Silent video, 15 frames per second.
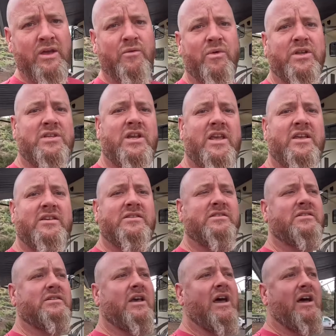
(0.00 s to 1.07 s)
which
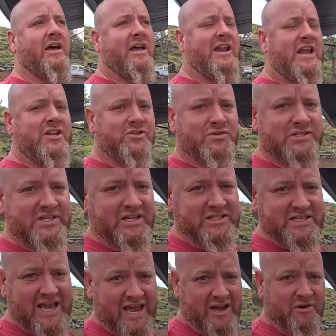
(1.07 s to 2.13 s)
is an interesting
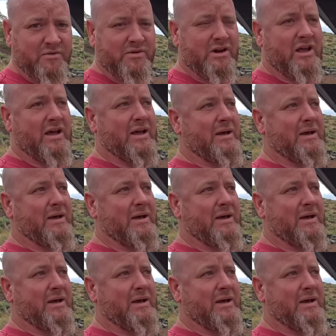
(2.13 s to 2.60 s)
town.